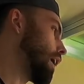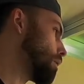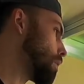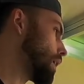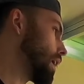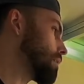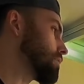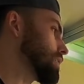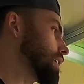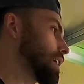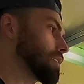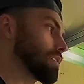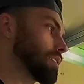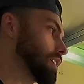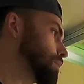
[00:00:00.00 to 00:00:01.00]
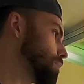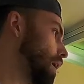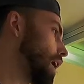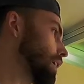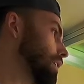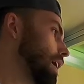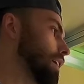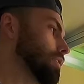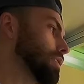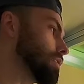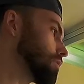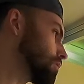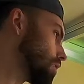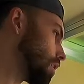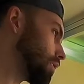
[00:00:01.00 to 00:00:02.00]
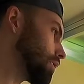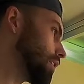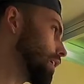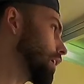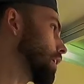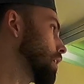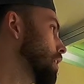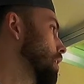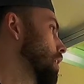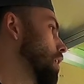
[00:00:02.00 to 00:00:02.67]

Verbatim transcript: I want to emphasize it's his podcast. He started it.